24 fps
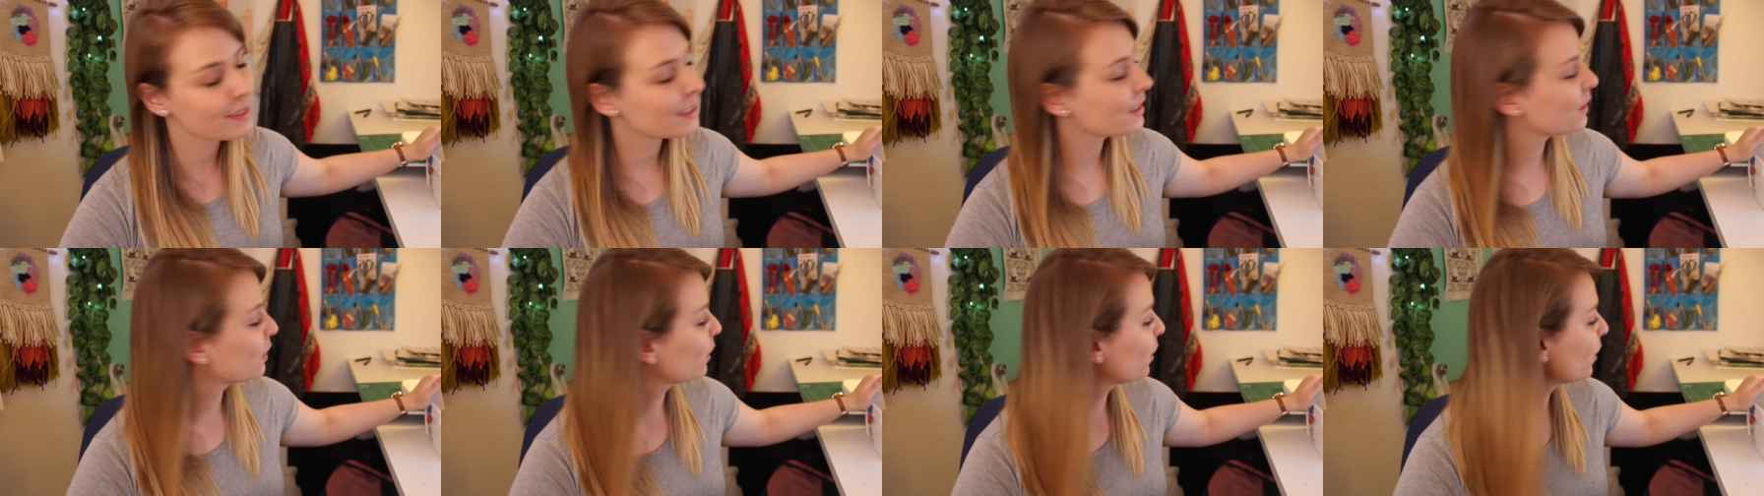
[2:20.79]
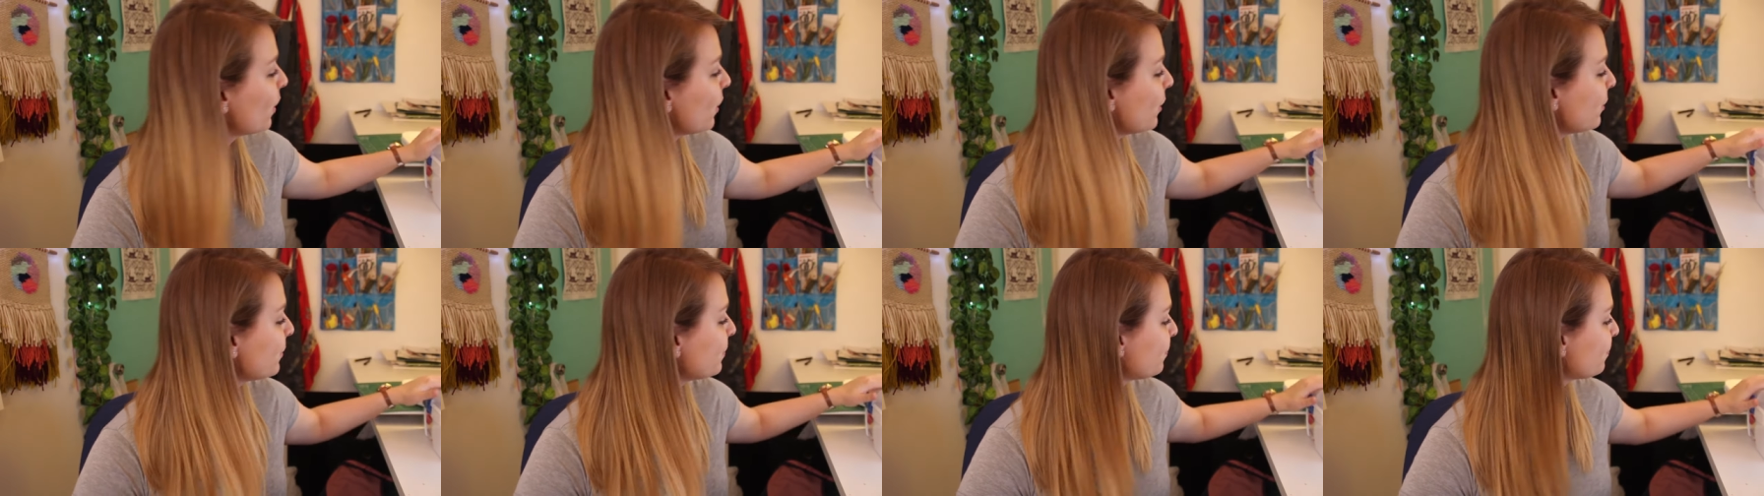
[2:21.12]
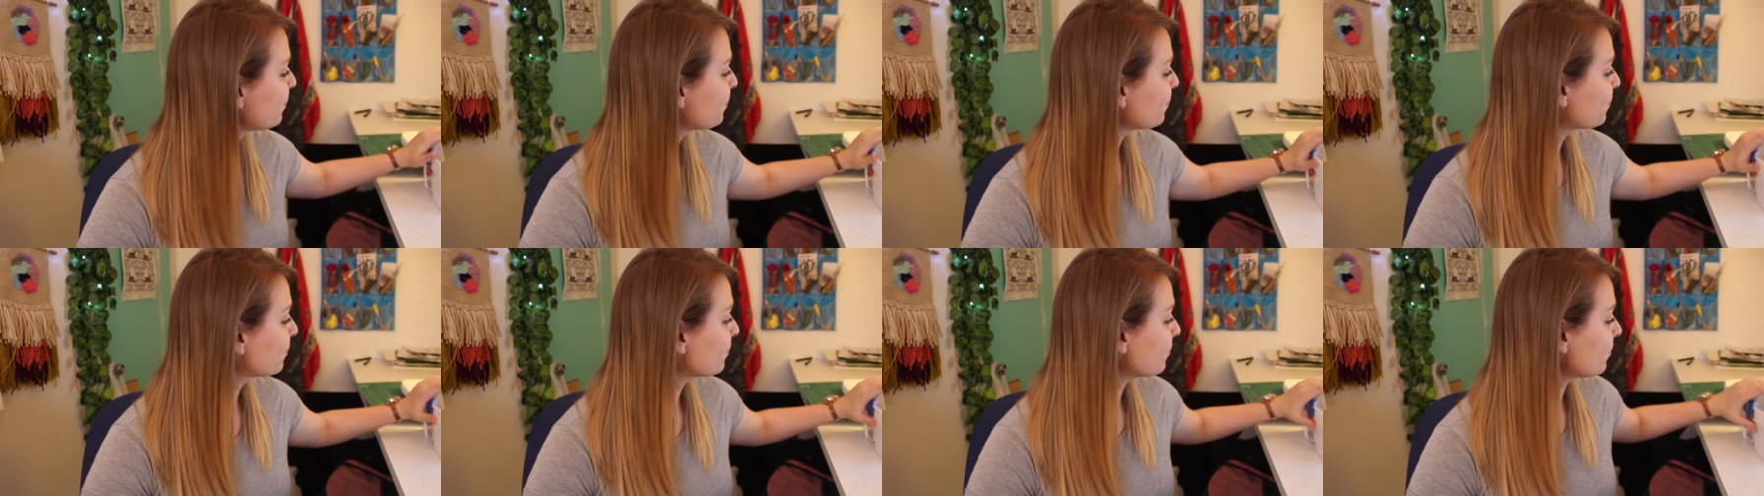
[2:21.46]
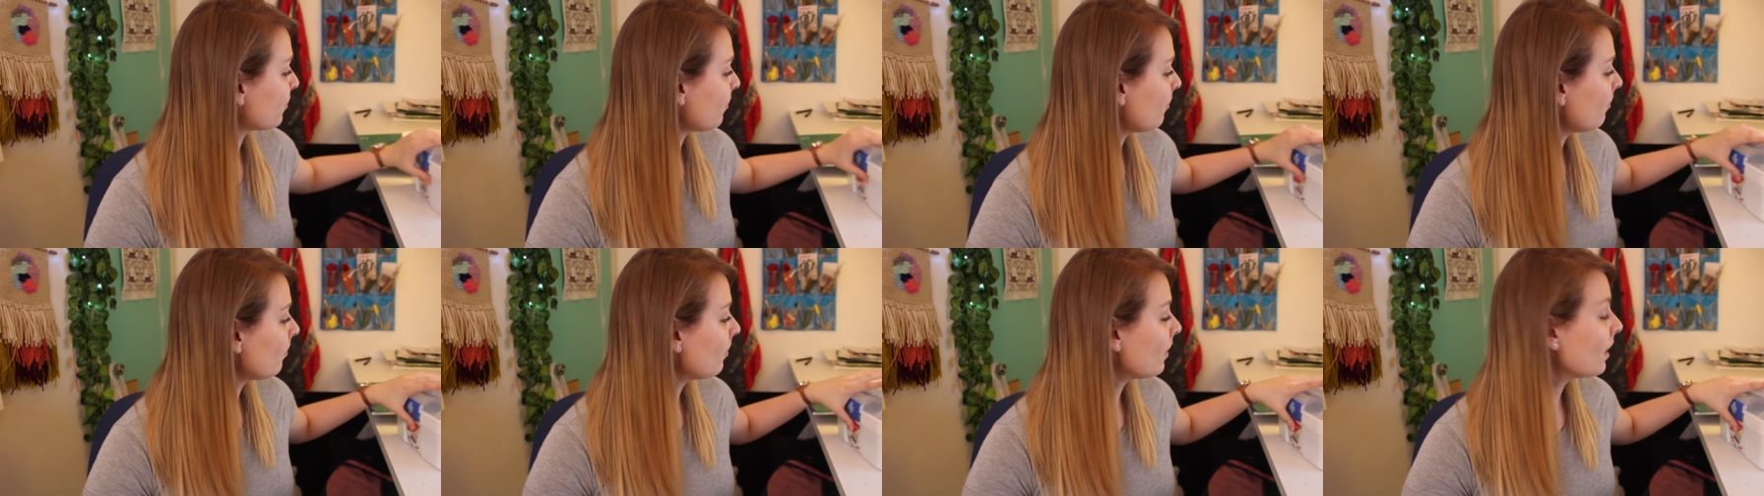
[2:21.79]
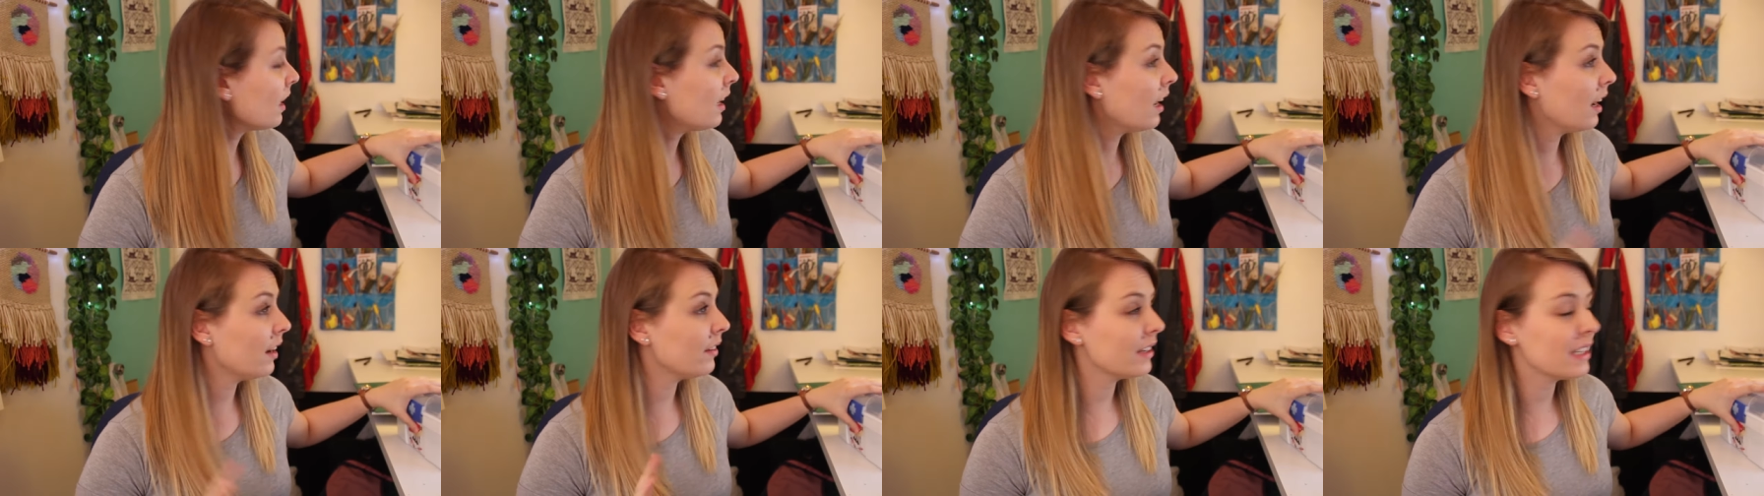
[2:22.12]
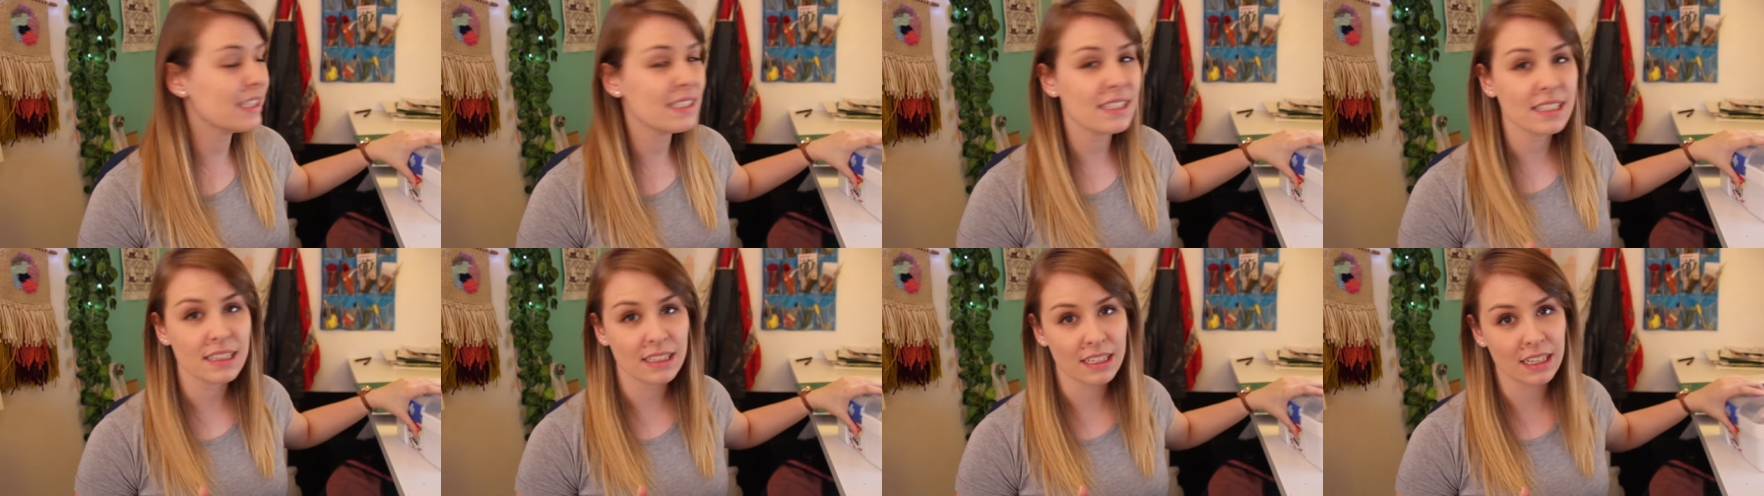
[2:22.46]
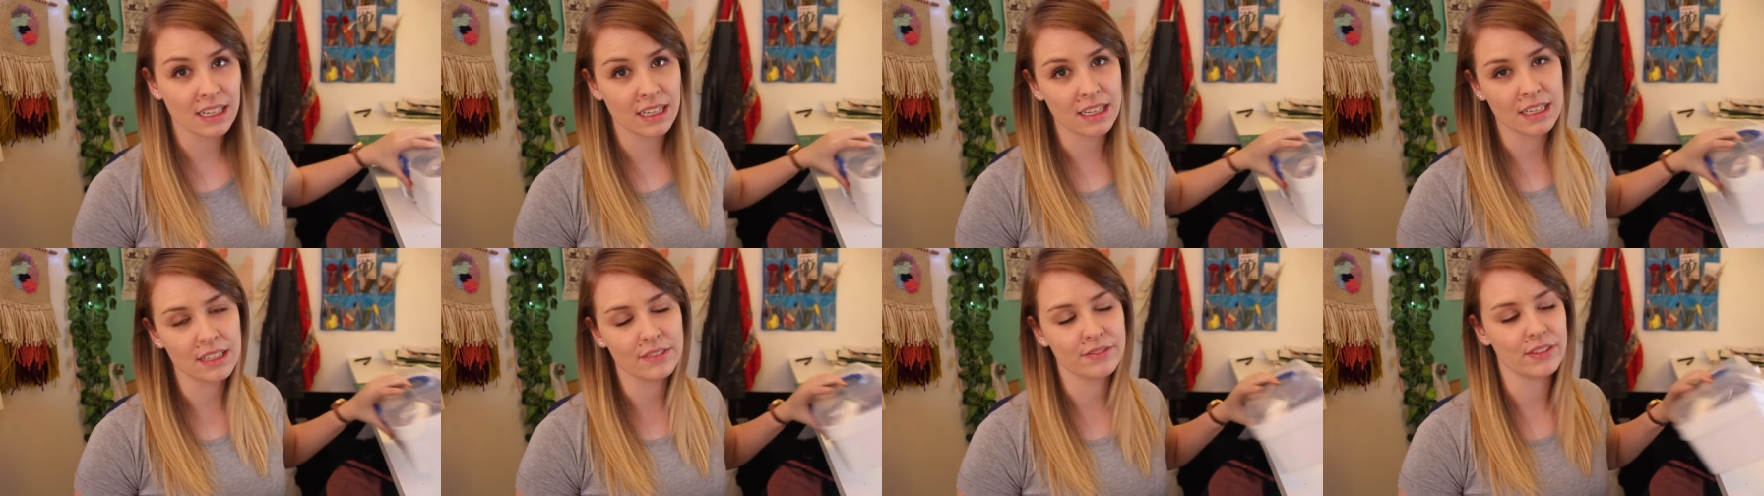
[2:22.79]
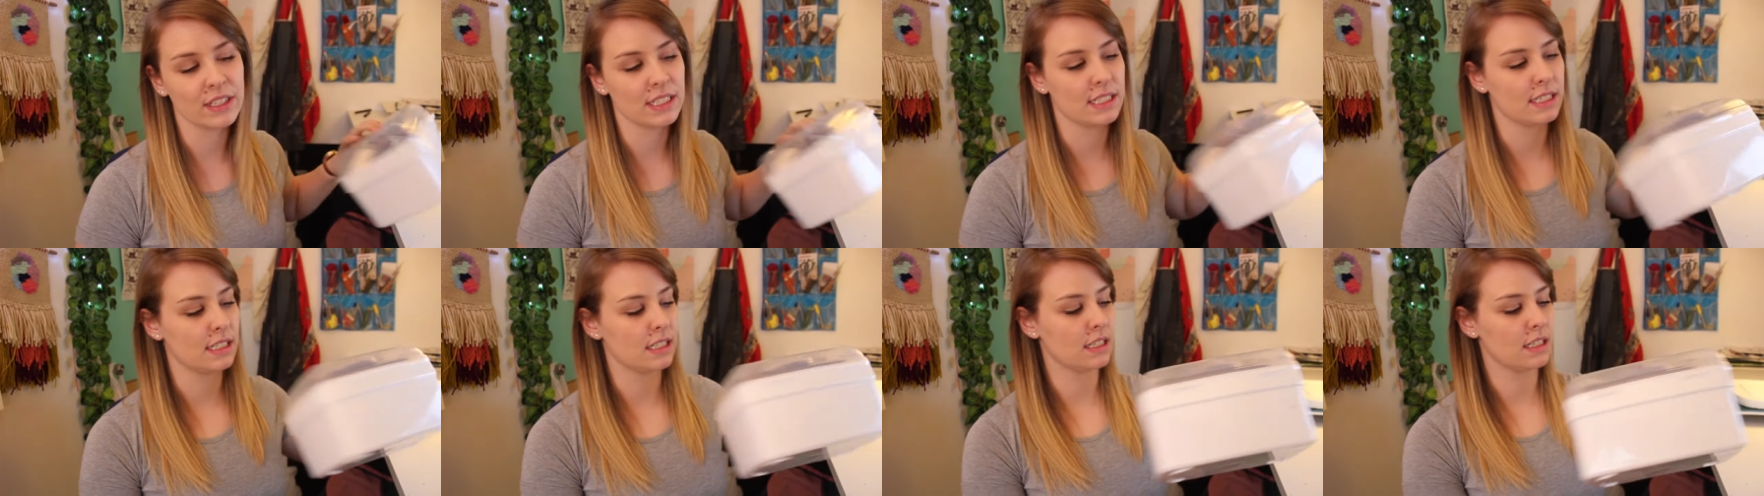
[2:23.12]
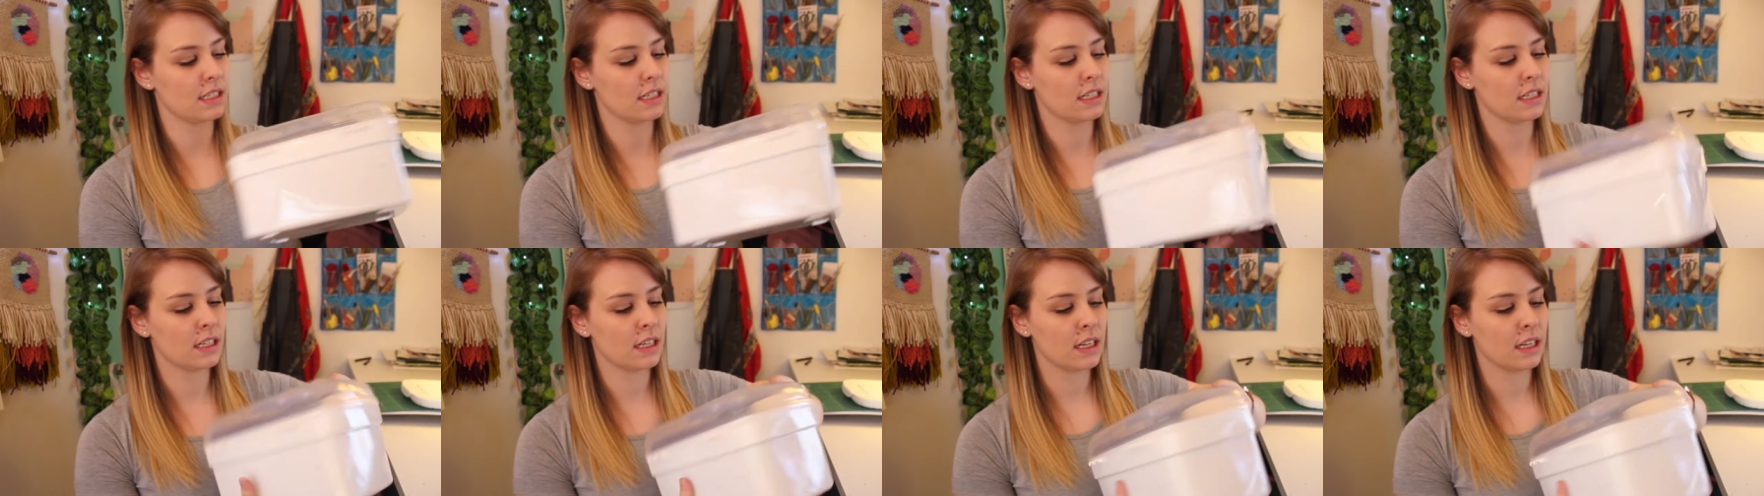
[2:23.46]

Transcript: So I recently invested